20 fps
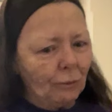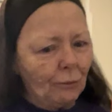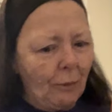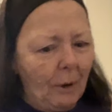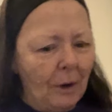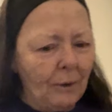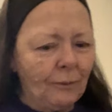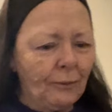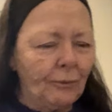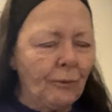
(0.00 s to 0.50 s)

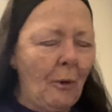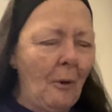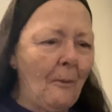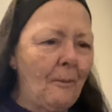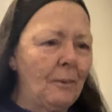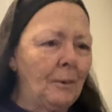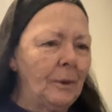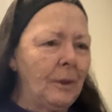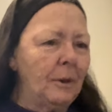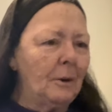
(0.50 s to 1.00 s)
gracious.
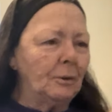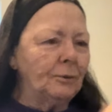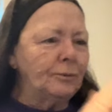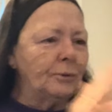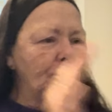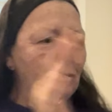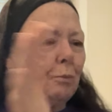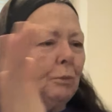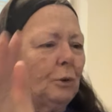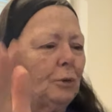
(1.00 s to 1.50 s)
Hopefully it'll
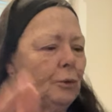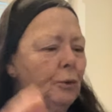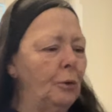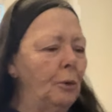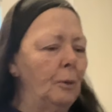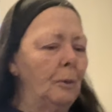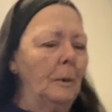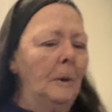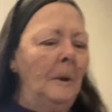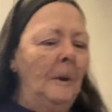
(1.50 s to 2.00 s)
just be
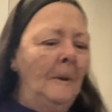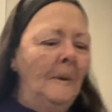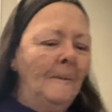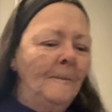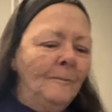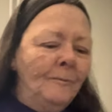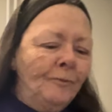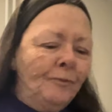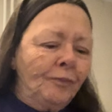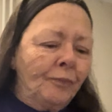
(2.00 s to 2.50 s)
two.
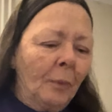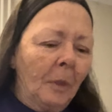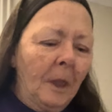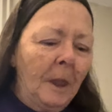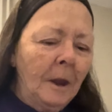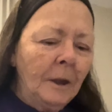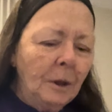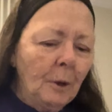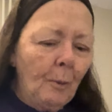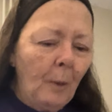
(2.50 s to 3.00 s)

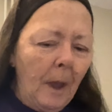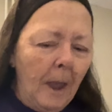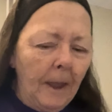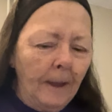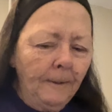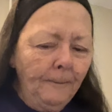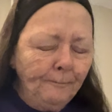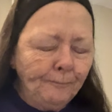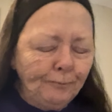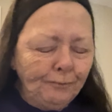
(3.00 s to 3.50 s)
Anyway,